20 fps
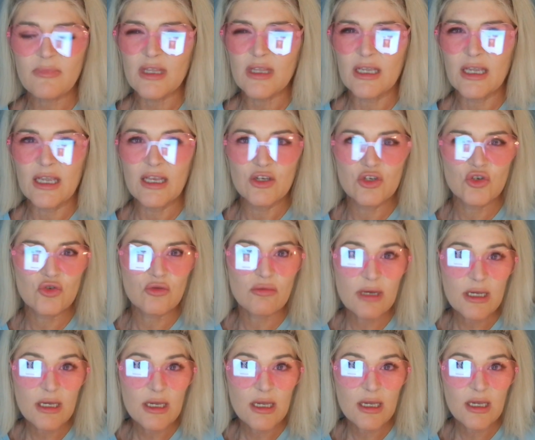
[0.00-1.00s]

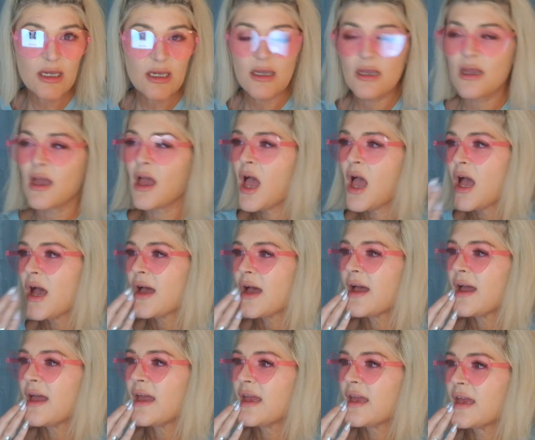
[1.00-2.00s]
intriguing
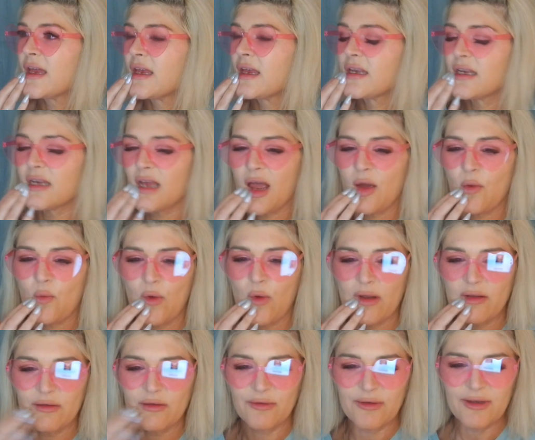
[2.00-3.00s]
and I
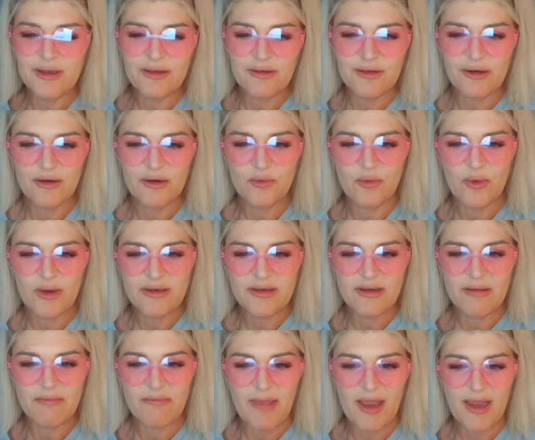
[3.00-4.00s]
wasn't really certain what
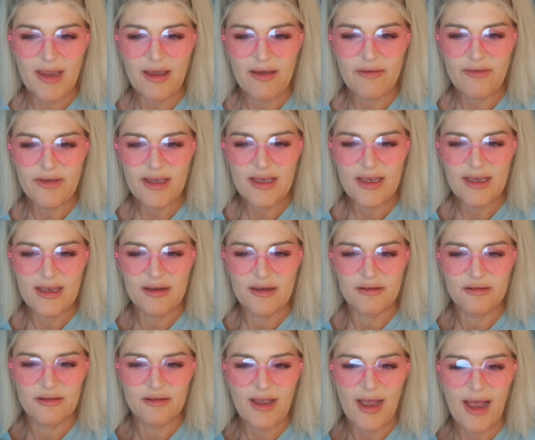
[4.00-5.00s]
to make of it. It
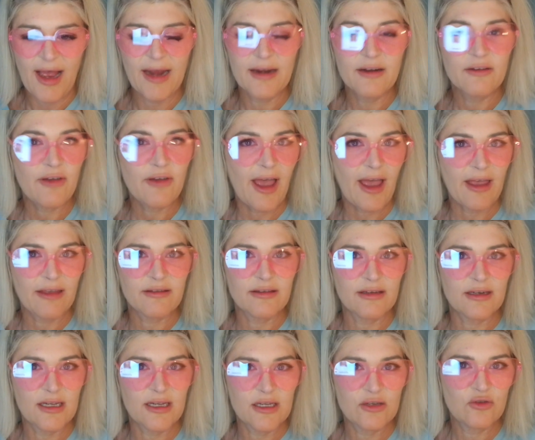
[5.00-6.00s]
kind of has
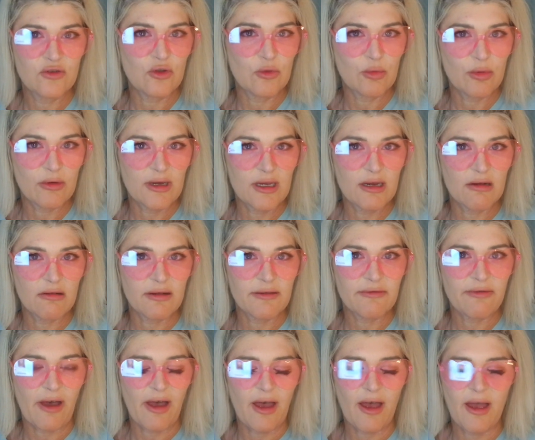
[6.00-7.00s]
a super eerie
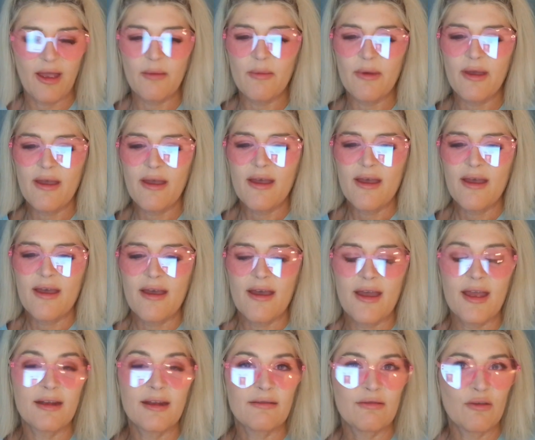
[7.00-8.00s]
vibe.
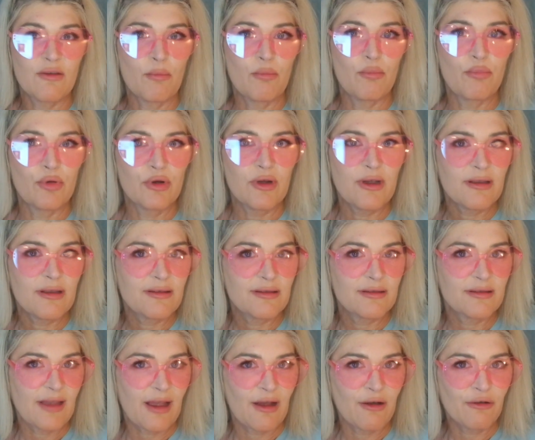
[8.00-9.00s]
And the book
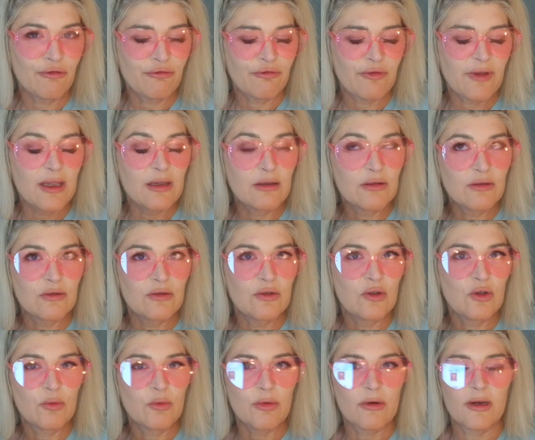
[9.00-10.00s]
itself is
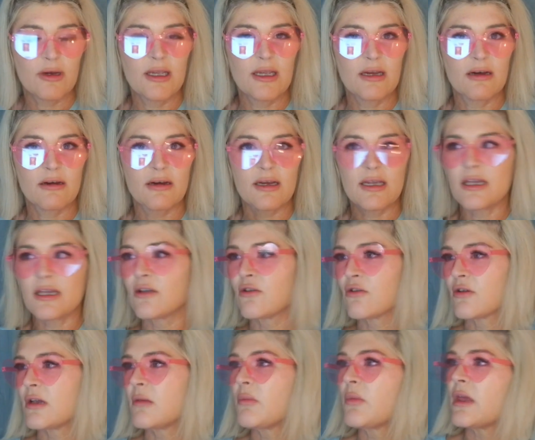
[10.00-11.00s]
super eerie,
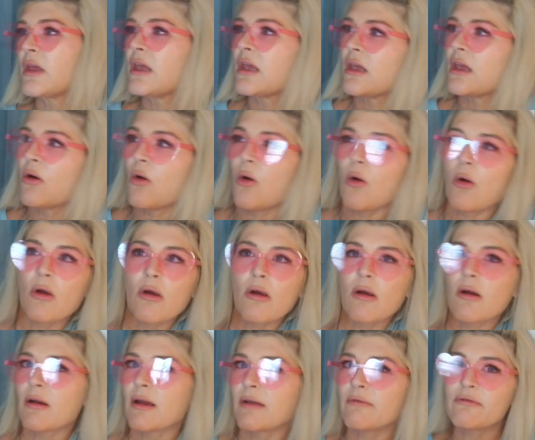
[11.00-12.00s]
creepy,
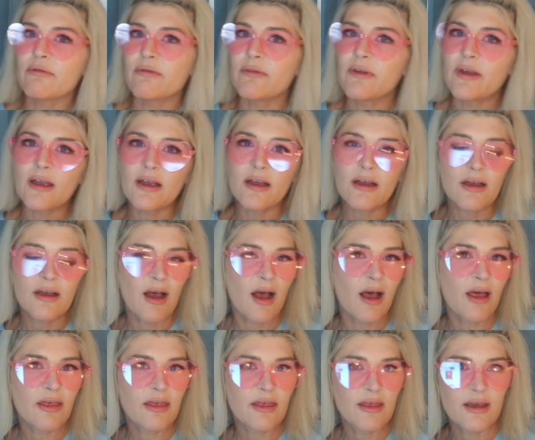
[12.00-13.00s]
horrific,
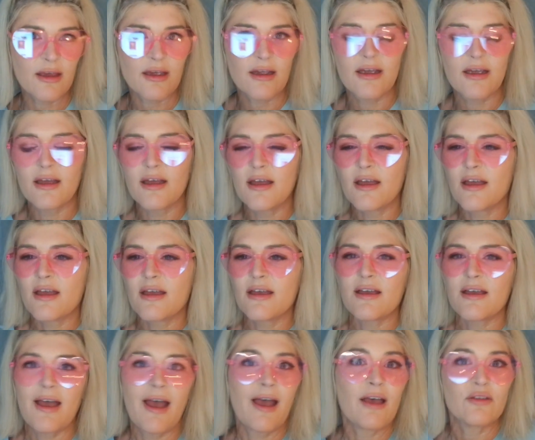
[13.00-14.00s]
gothic
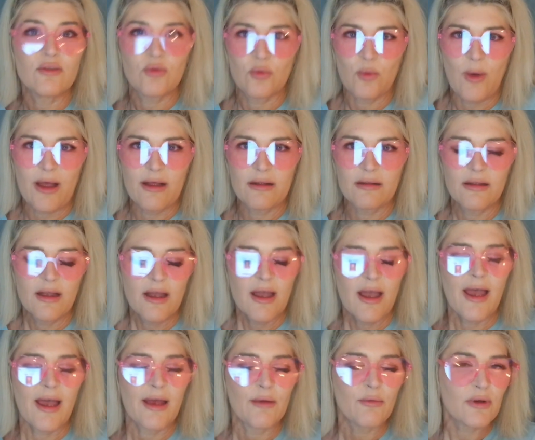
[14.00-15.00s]
as well.
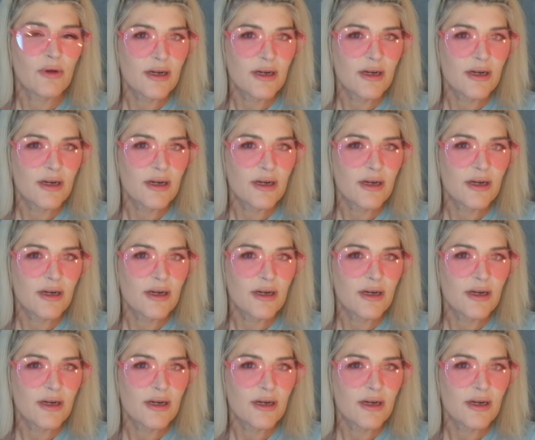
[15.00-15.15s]
And we're going